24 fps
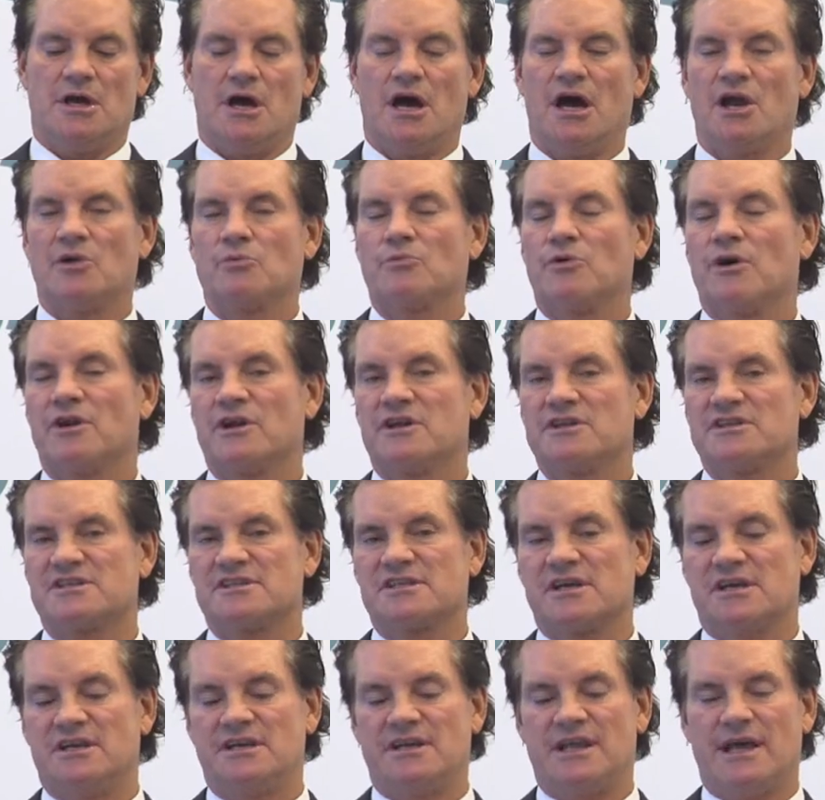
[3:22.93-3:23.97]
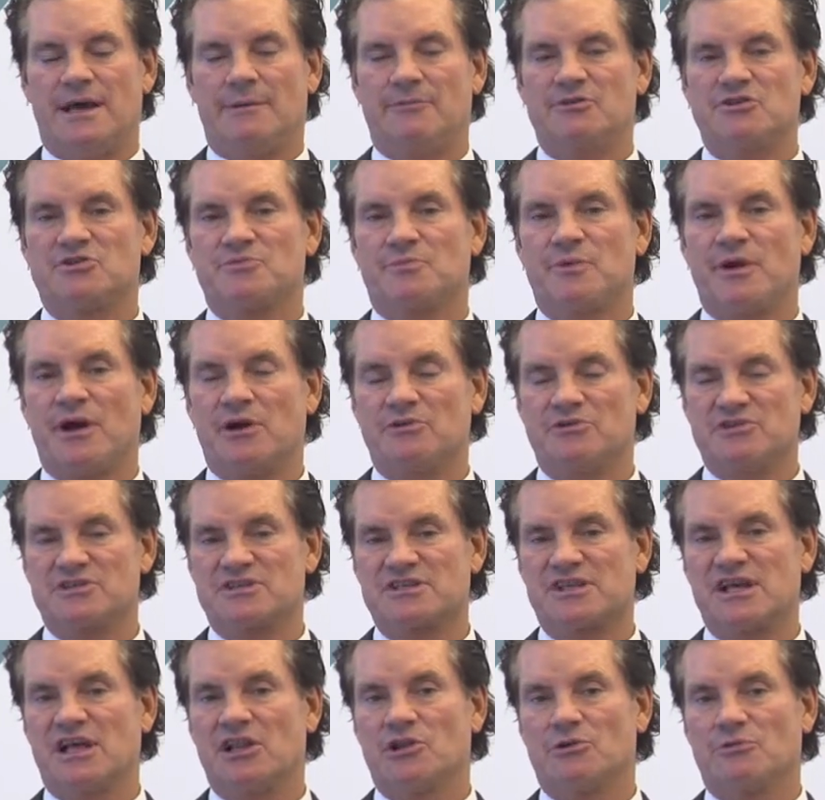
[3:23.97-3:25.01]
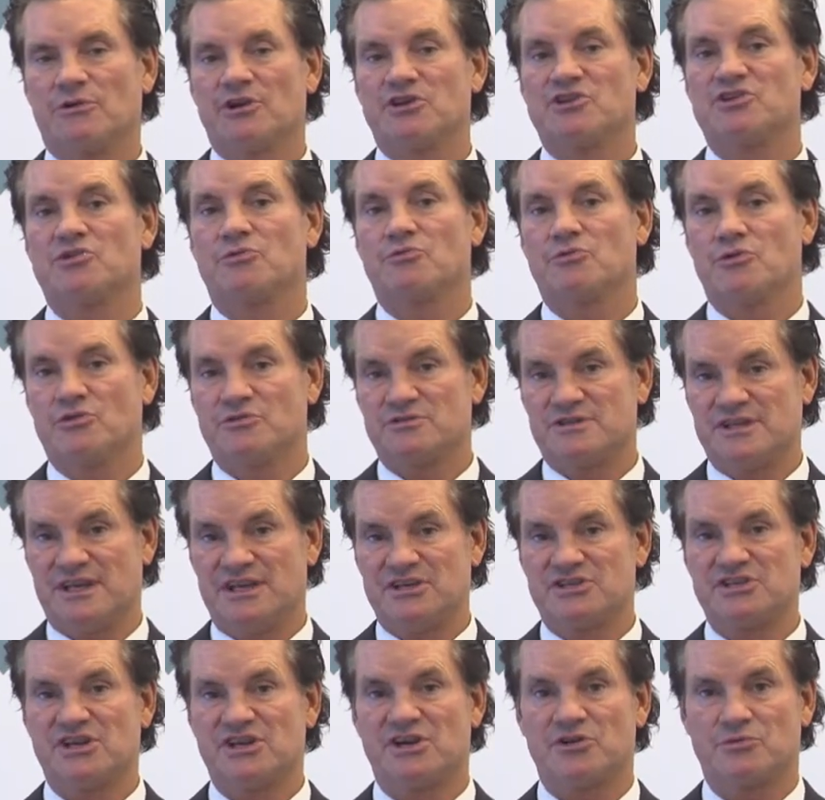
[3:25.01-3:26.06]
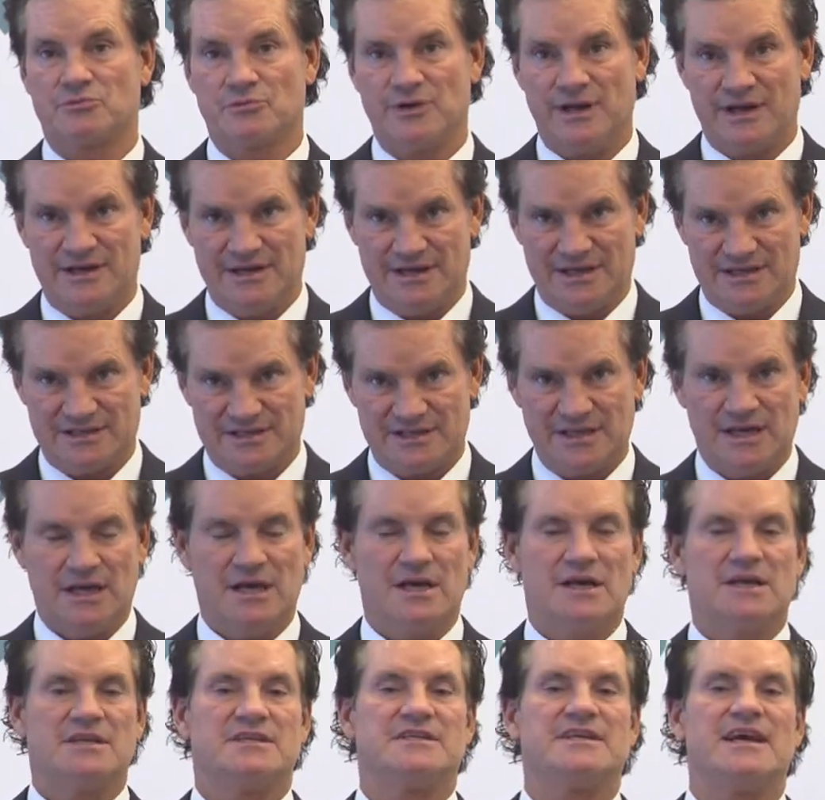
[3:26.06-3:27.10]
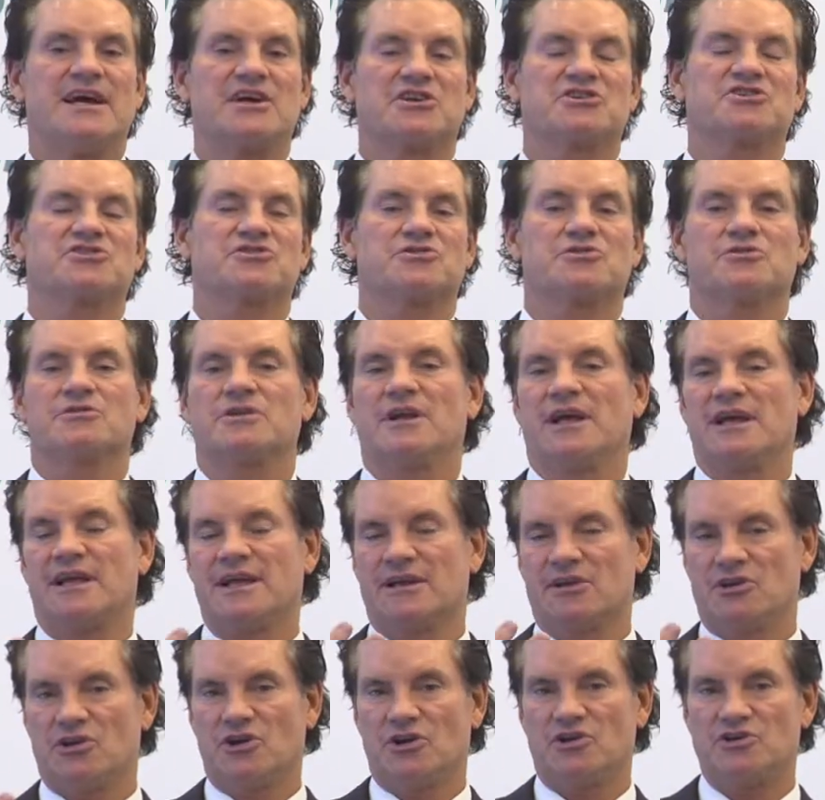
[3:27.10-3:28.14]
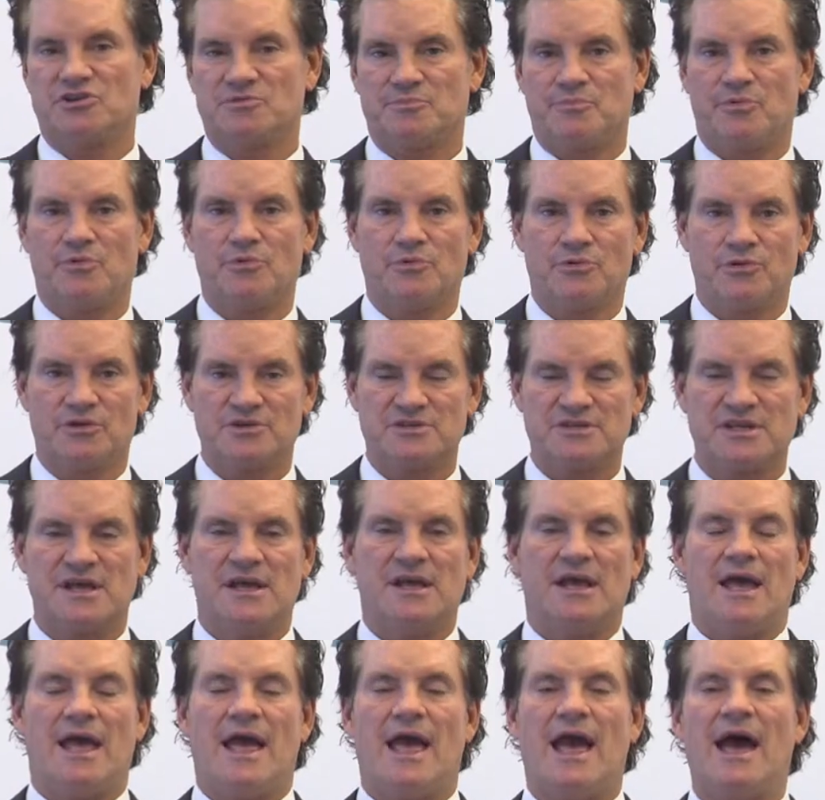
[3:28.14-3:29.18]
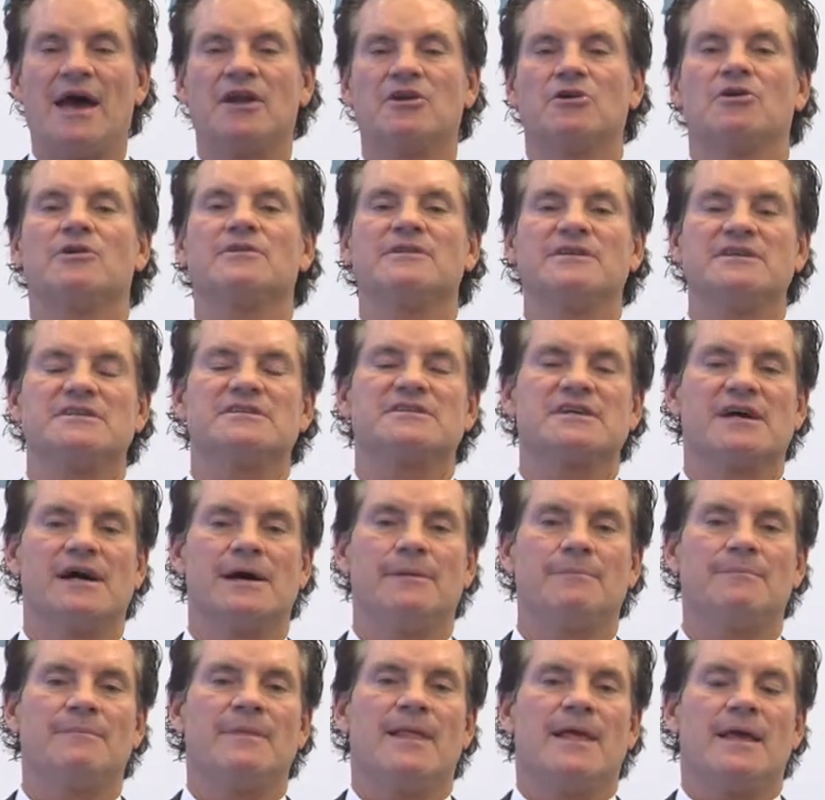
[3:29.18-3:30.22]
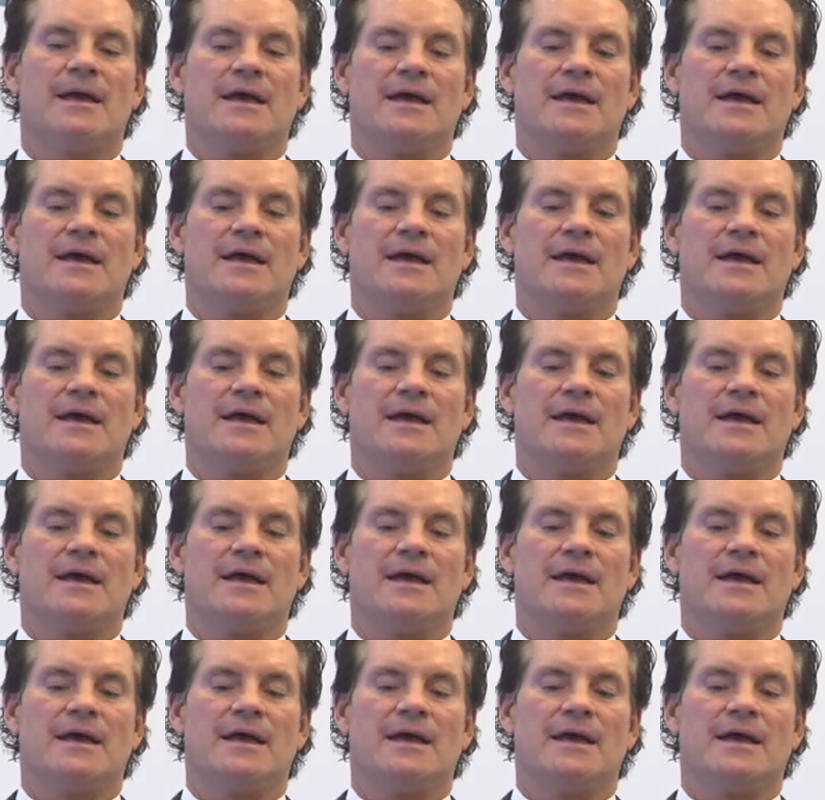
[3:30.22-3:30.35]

Unwanted sun damage, brown discoloration, rosacea, and redness. Texture, like enlarged pores. Add all these up.